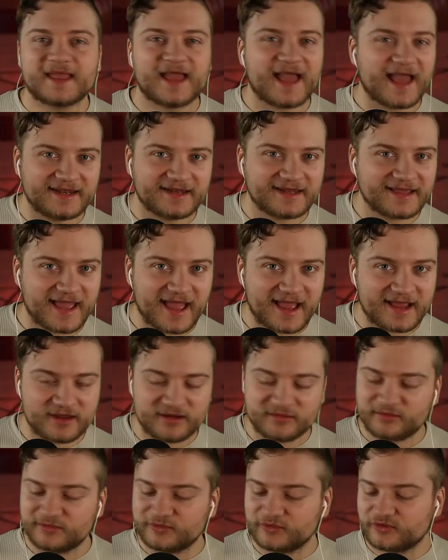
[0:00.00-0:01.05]
and
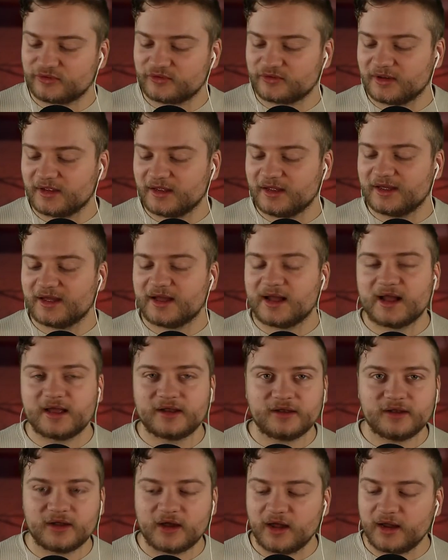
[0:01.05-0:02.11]
games.
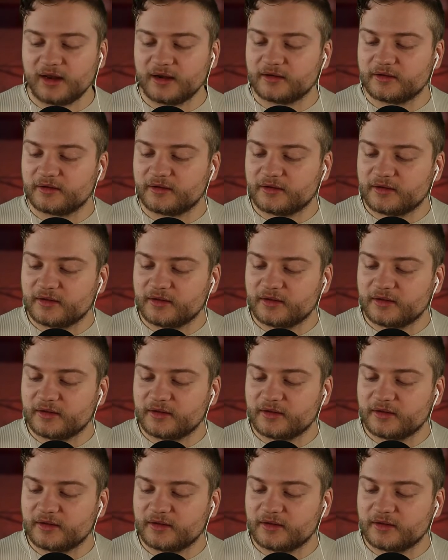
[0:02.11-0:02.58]
And 9.